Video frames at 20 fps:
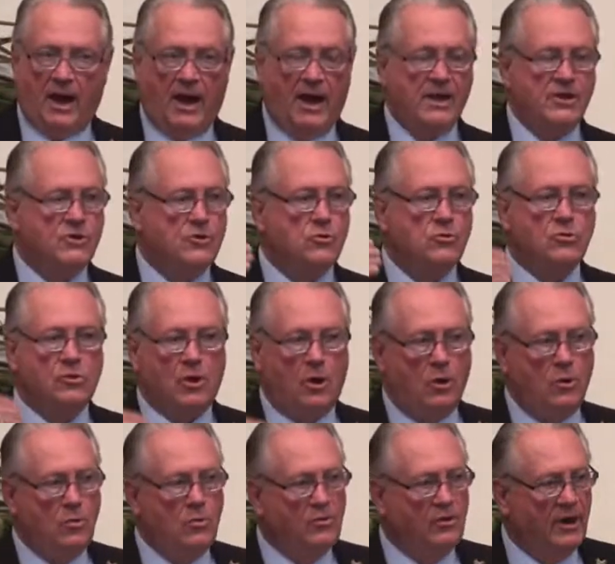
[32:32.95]
I don't
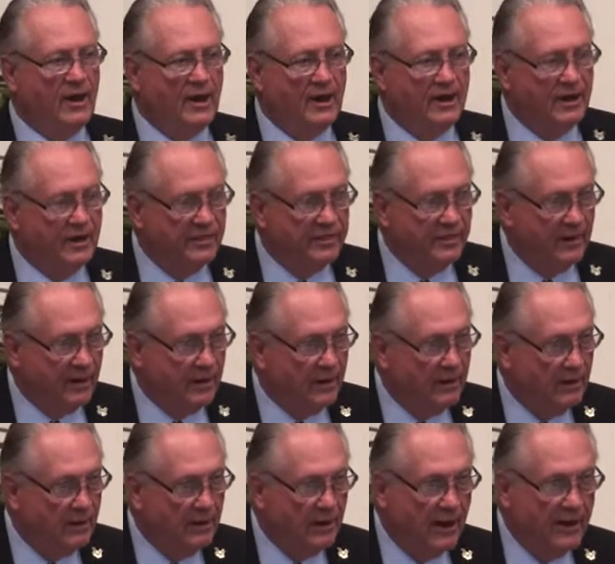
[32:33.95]
own anything.
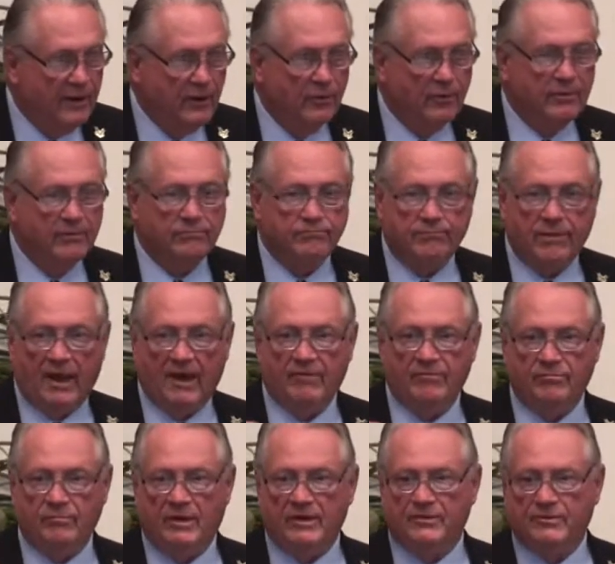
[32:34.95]
I don't
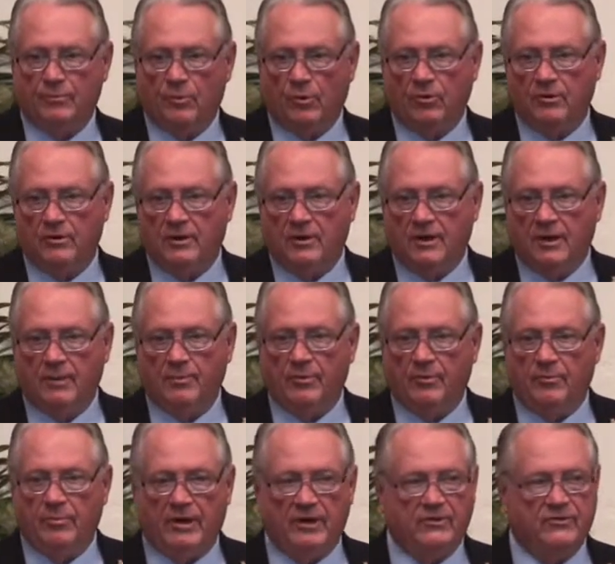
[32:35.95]
have much more than a couple
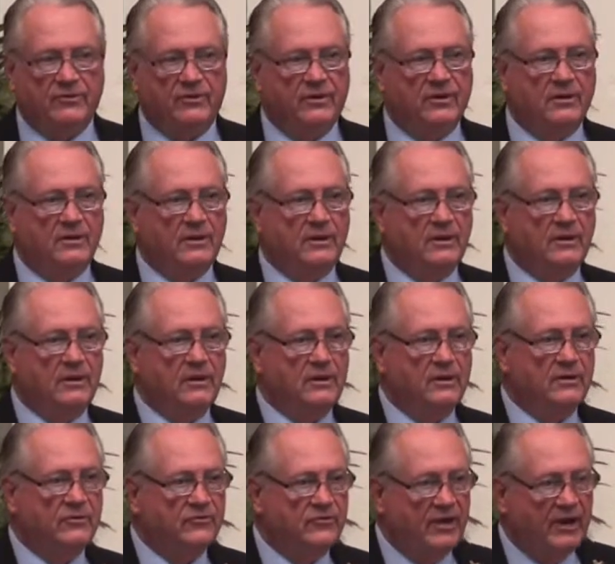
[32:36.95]
bucks in
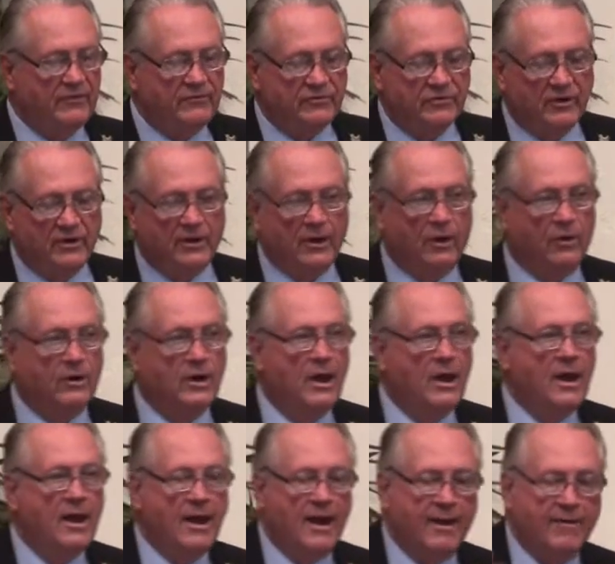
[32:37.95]
a savings account.
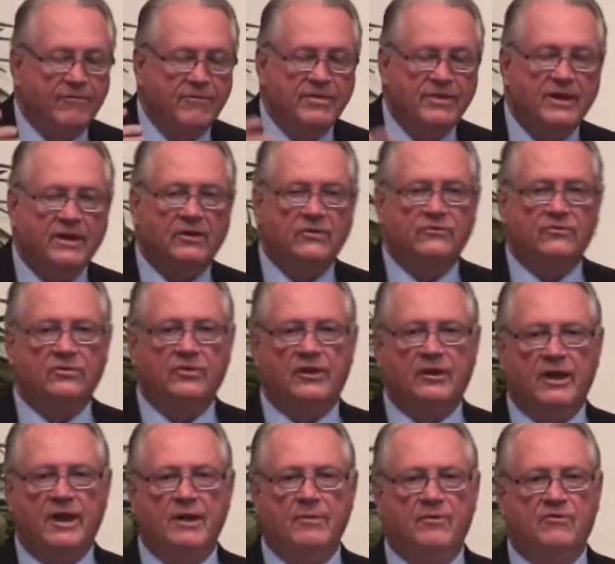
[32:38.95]
Everything is in the
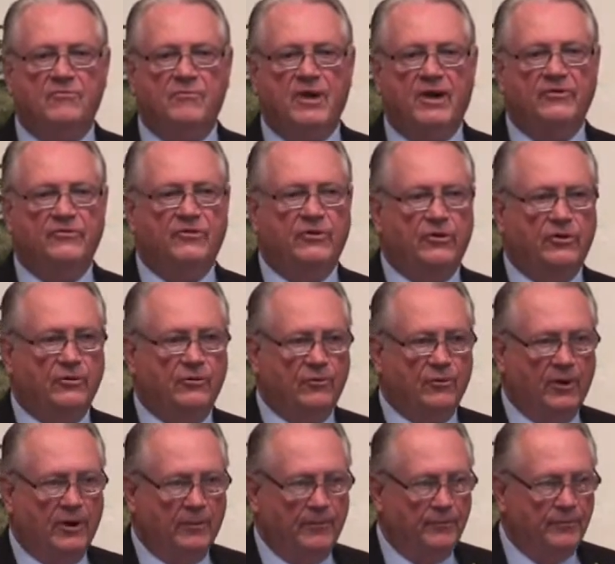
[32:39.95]
name of my
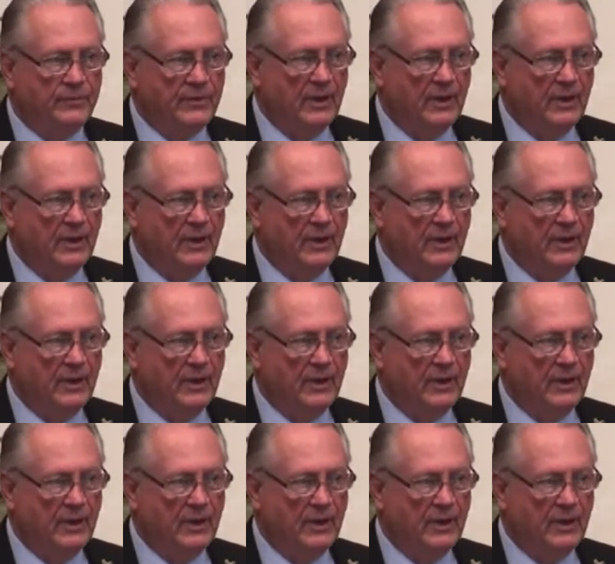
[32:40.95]
children.